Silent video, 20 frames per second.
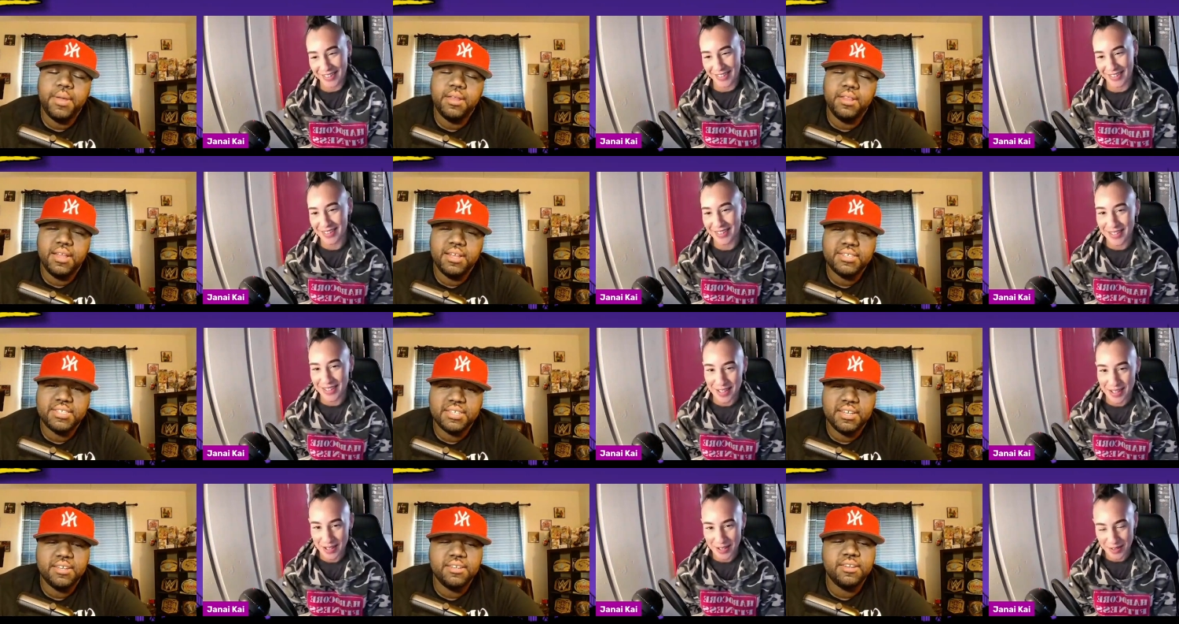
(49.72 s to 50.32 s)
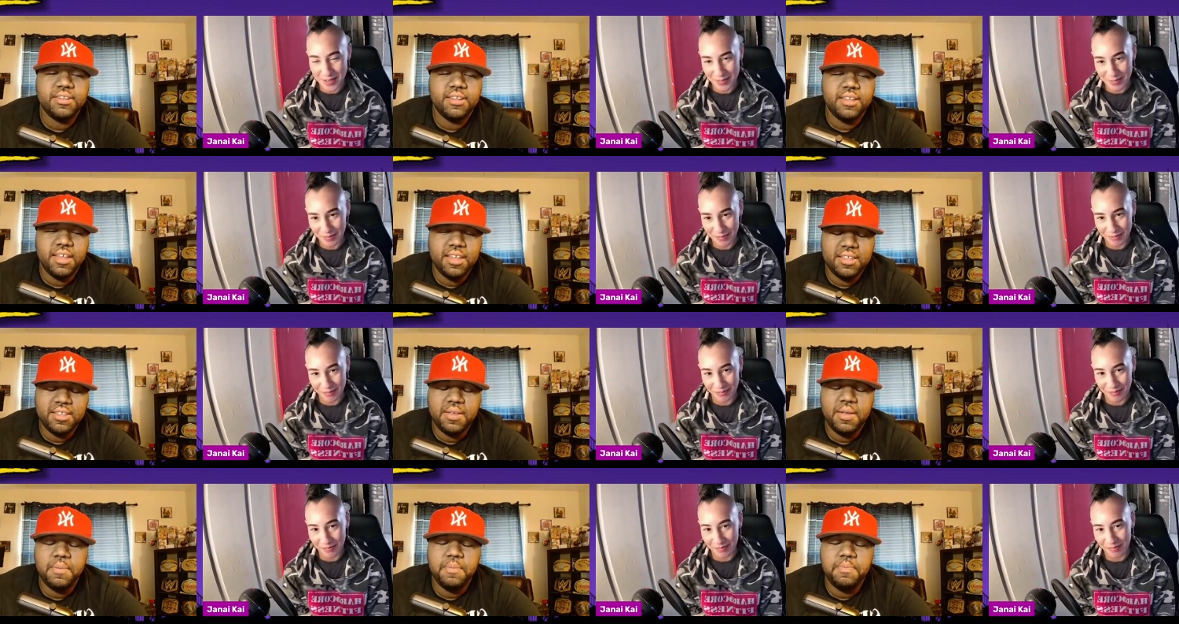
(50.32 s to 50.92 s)
Speaker 1: I mean, listen,
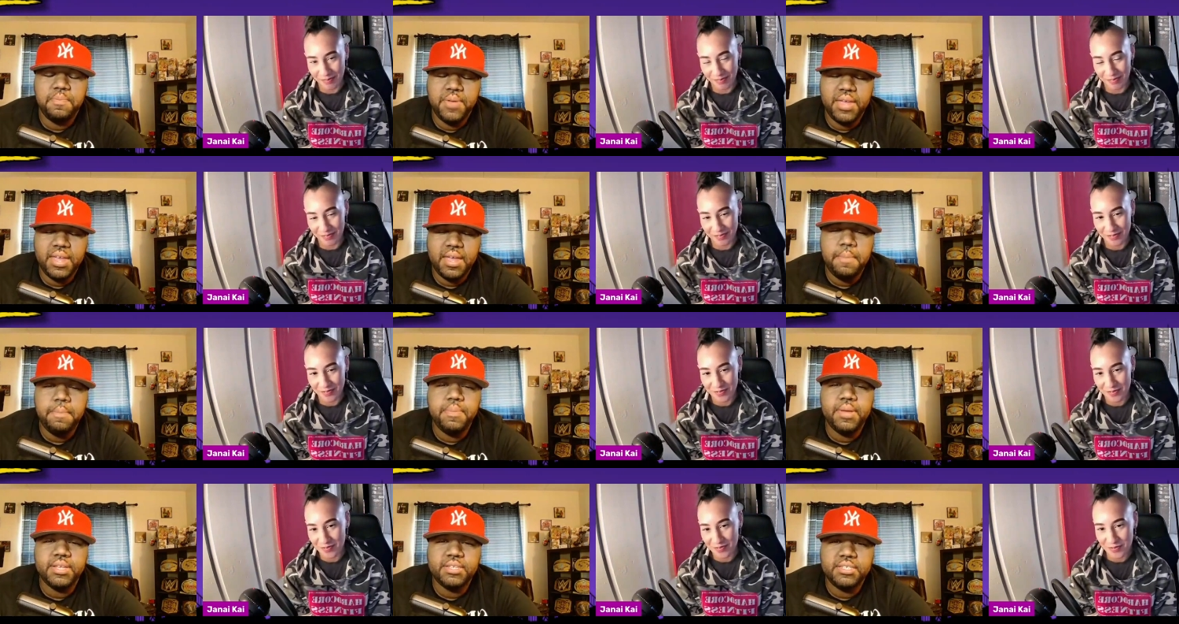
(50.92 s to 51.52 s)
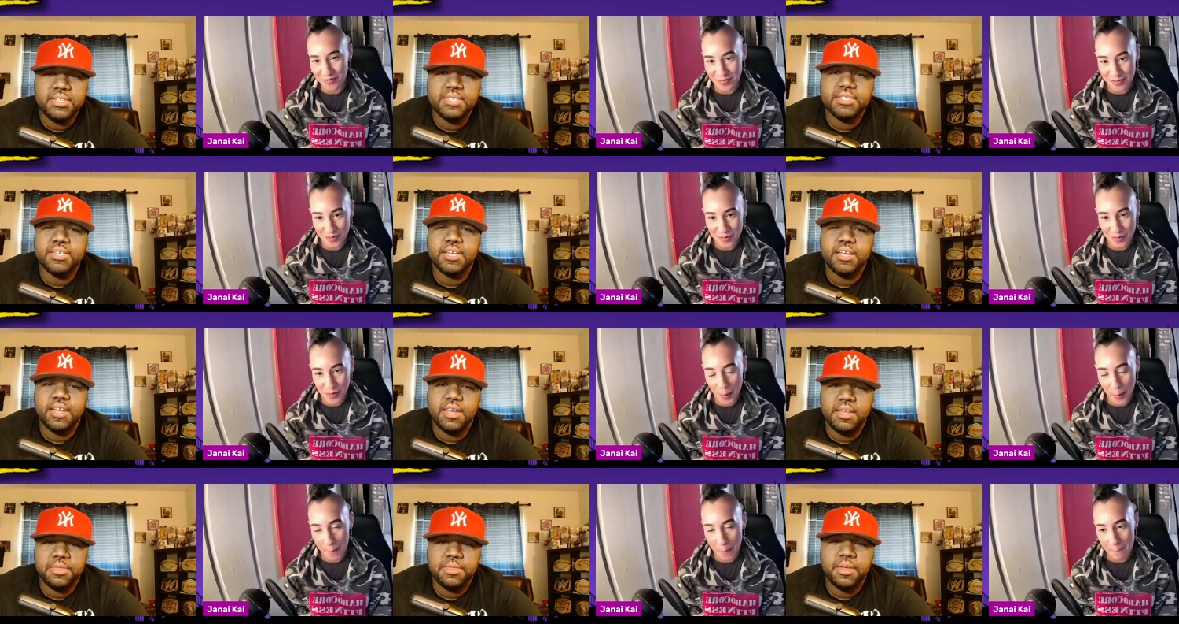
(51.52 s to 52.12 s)
uh, being busy is a
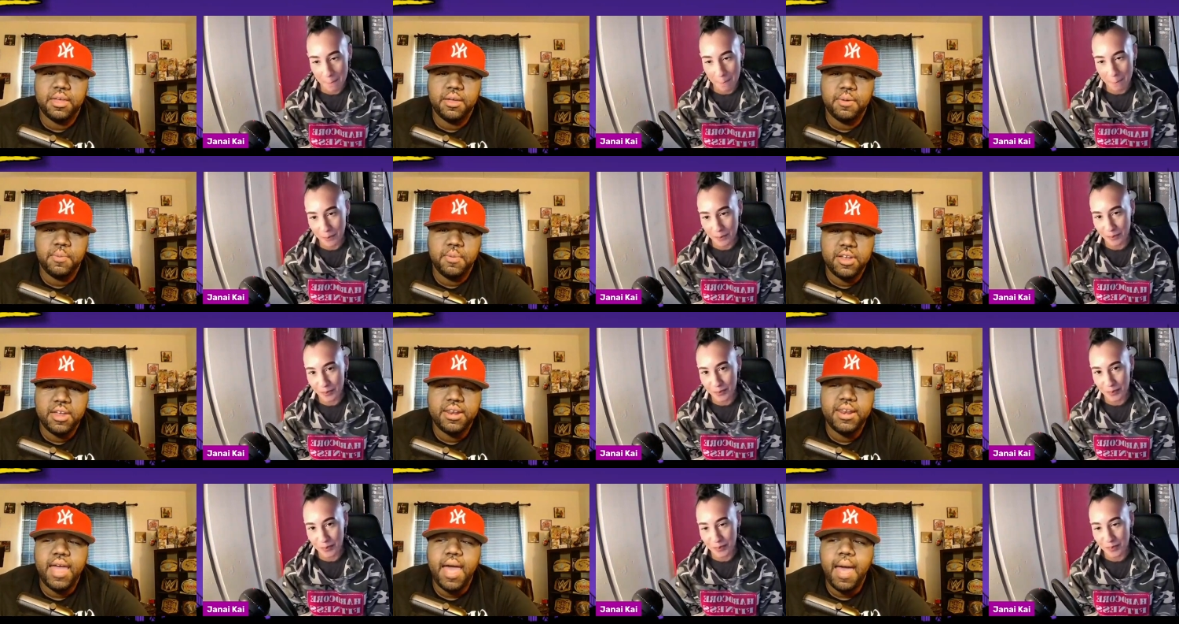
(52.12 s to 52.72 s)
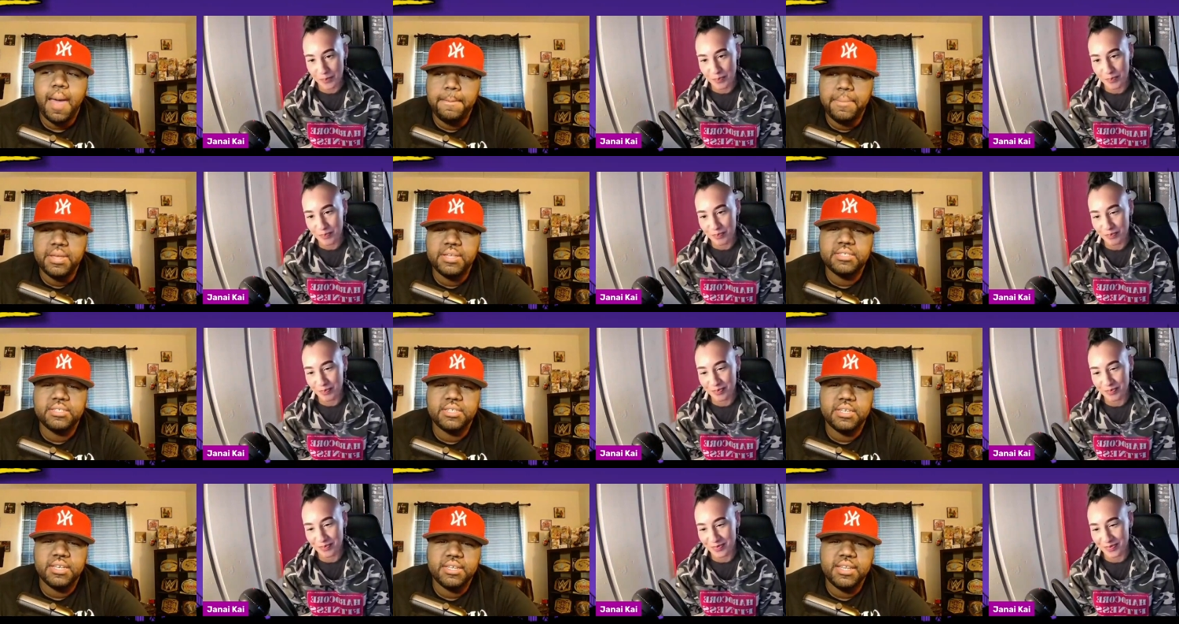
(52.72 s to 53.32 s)
good thing. When you're not
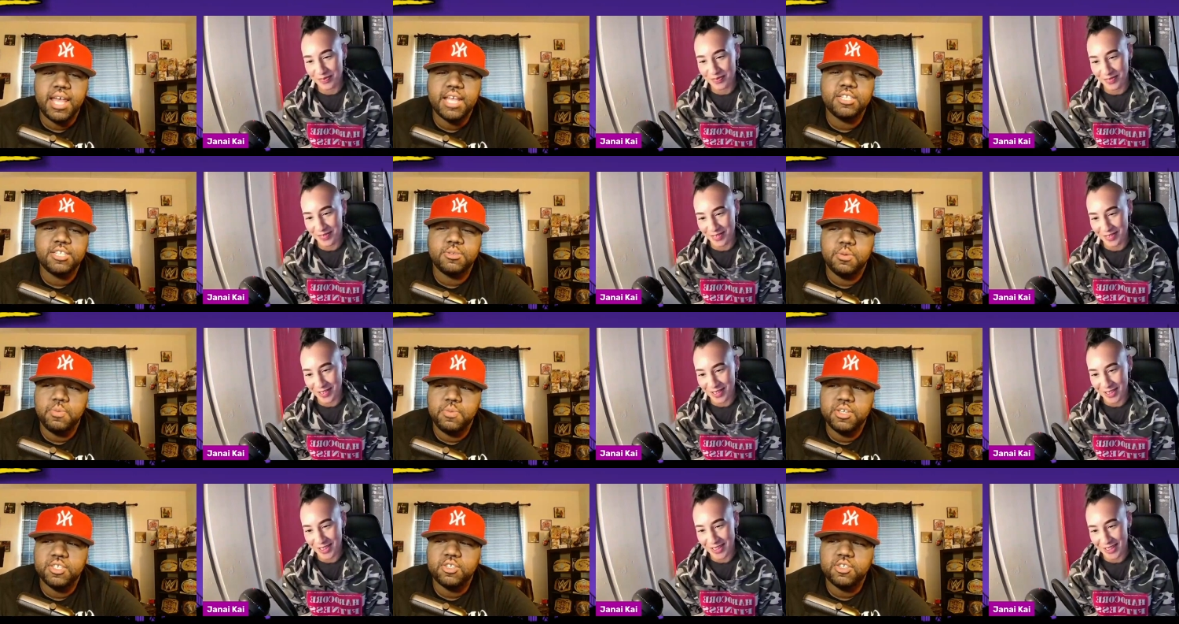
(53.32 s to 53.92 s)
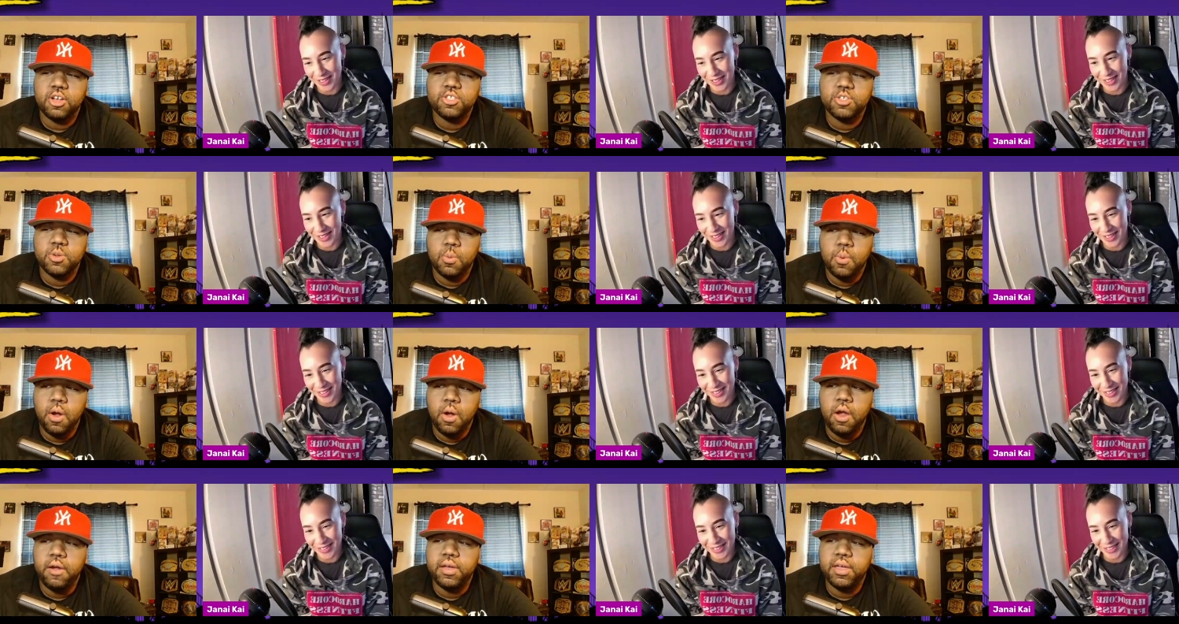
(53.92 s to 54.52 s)
busy, that's when we start to
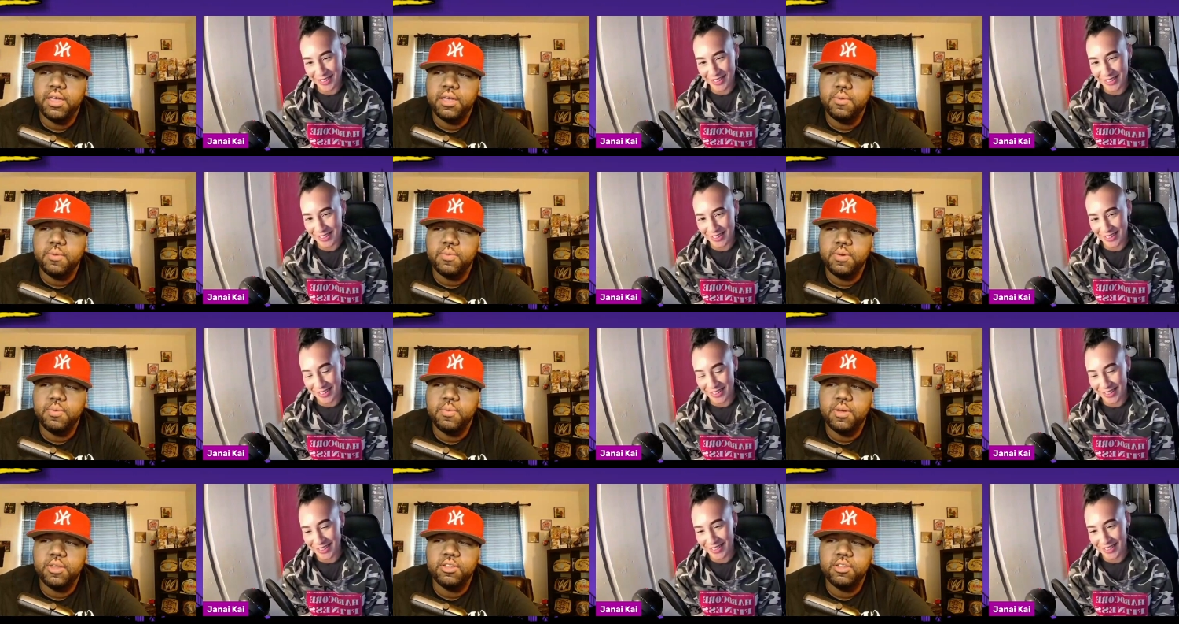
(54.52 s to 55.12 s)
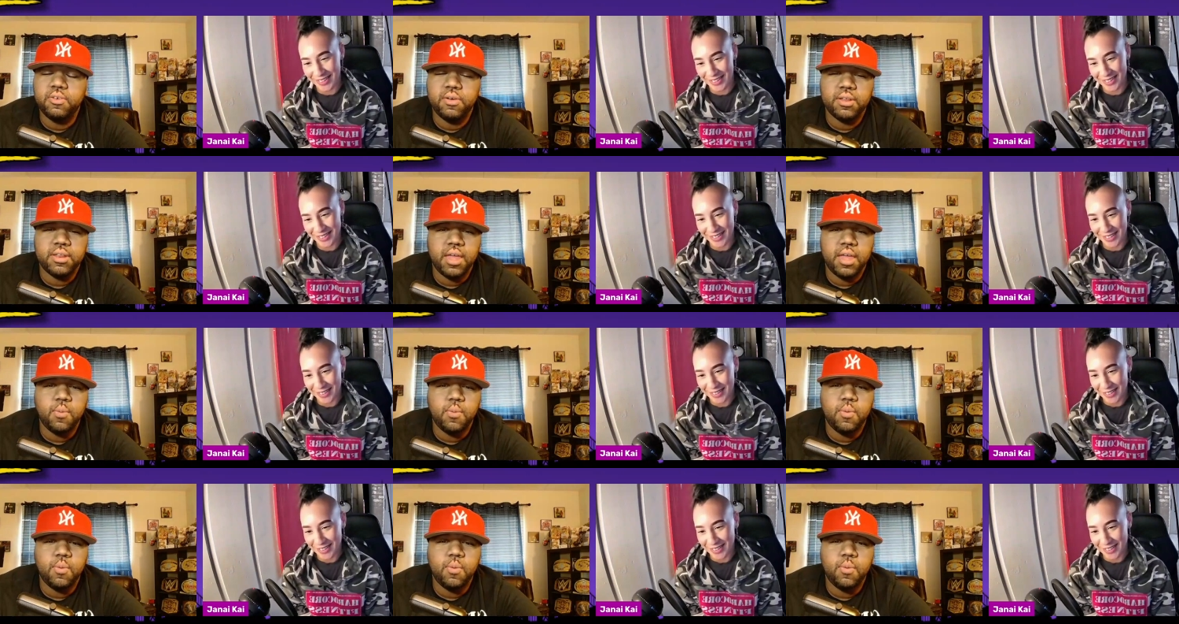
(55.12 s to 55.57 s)
worry. We wondering